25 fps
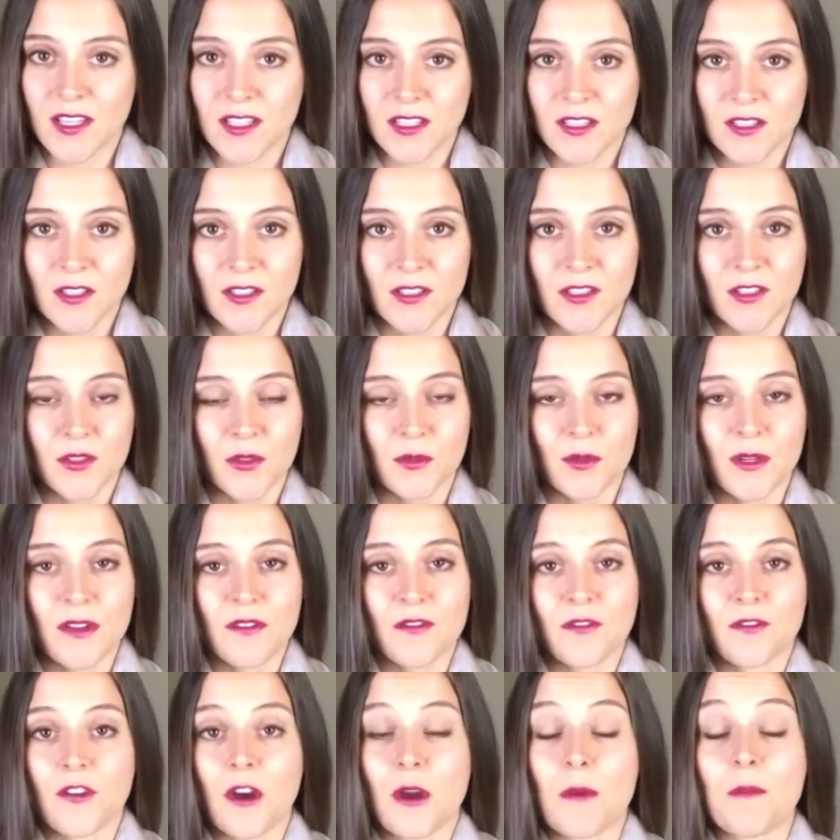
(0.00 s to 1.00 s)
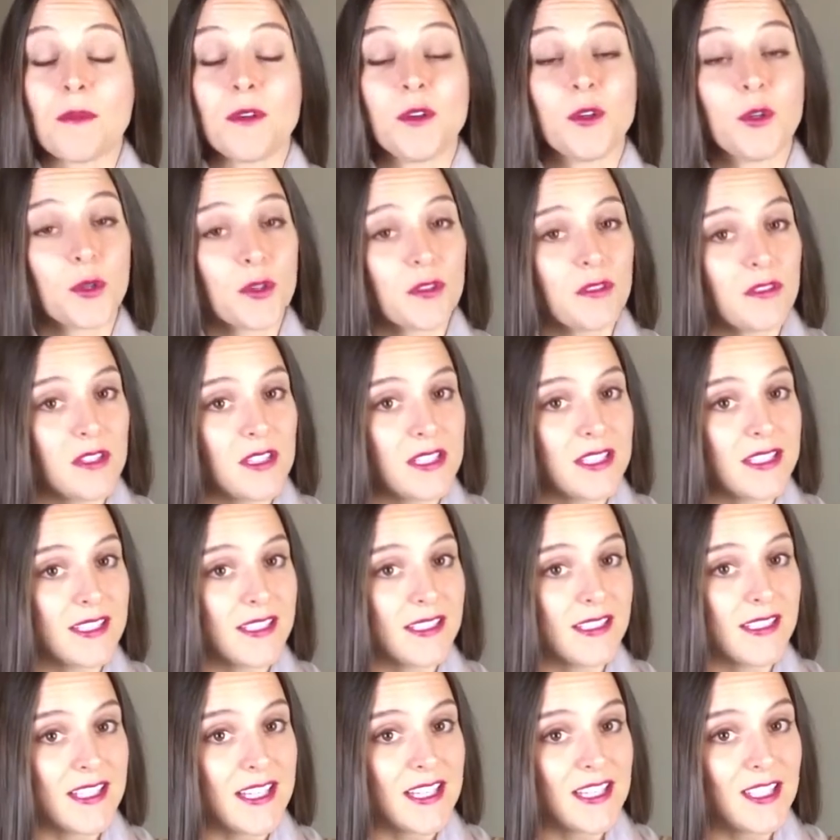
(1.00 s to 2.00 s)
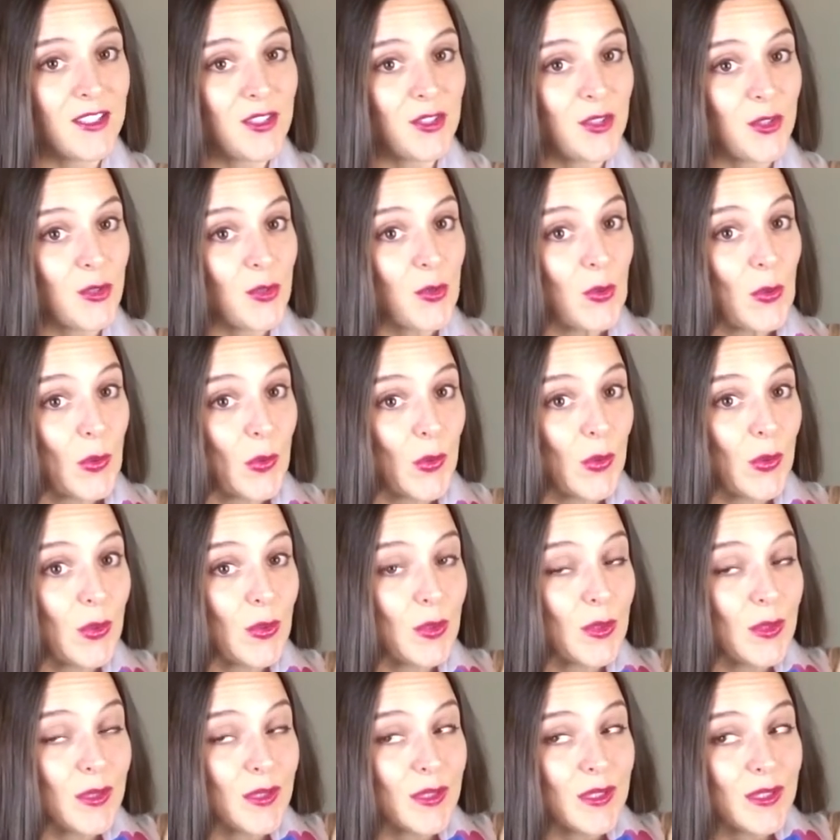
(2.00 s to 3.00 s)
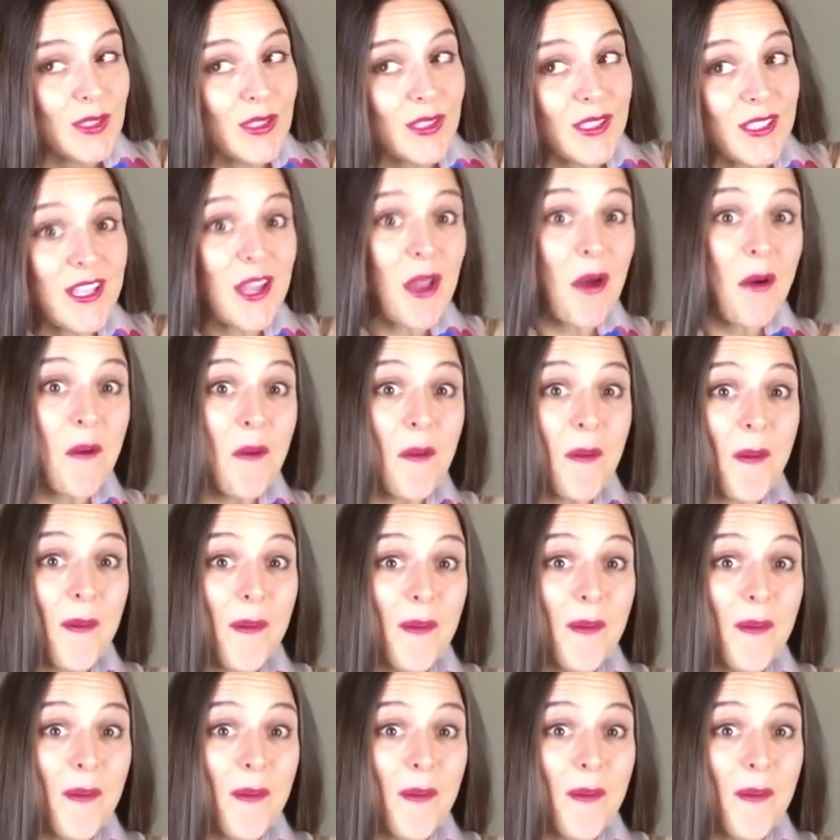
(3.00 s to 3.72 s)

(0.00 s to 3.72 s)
industry from northern Italy to Lyon.